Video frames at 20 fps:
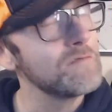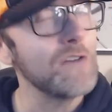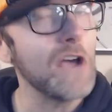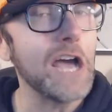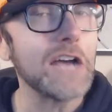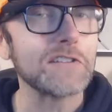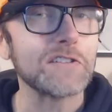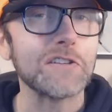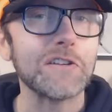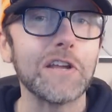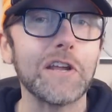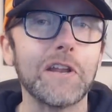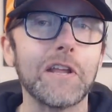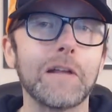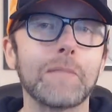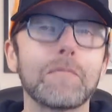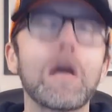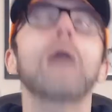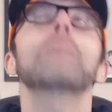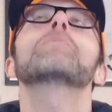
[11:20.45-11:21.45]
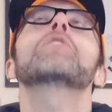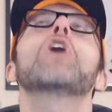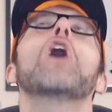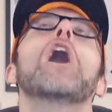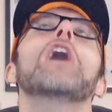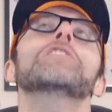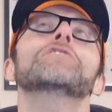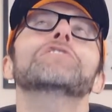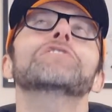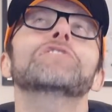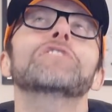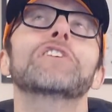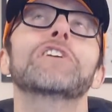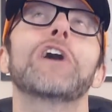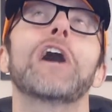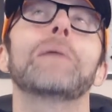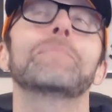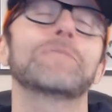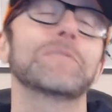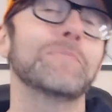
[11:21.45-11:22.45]
Fascinating. I'm
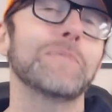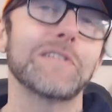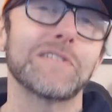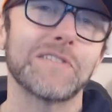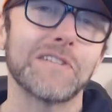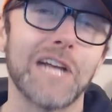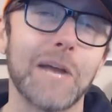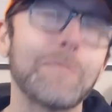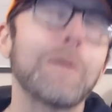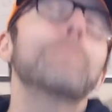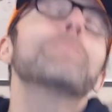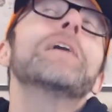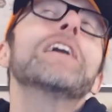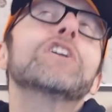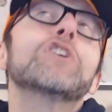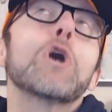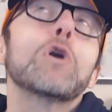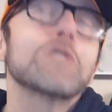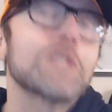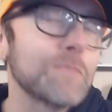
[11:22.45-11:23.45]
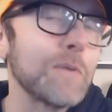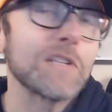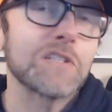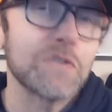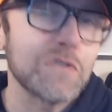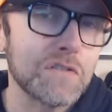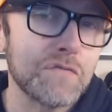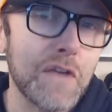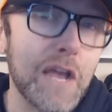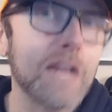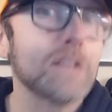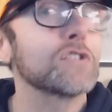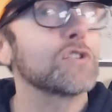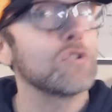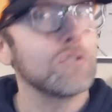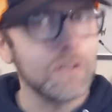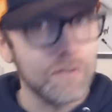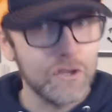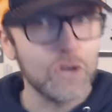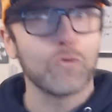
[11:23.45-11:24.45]
cautiously optimistic. I'm a big Ghostbusters fan,
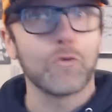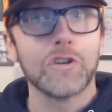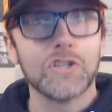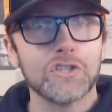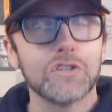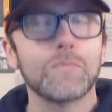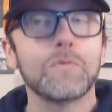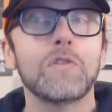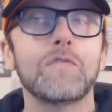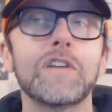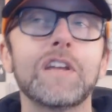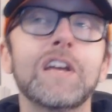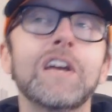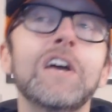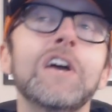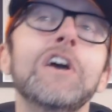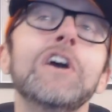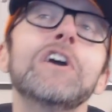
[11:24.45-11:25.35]
certainly the original movie.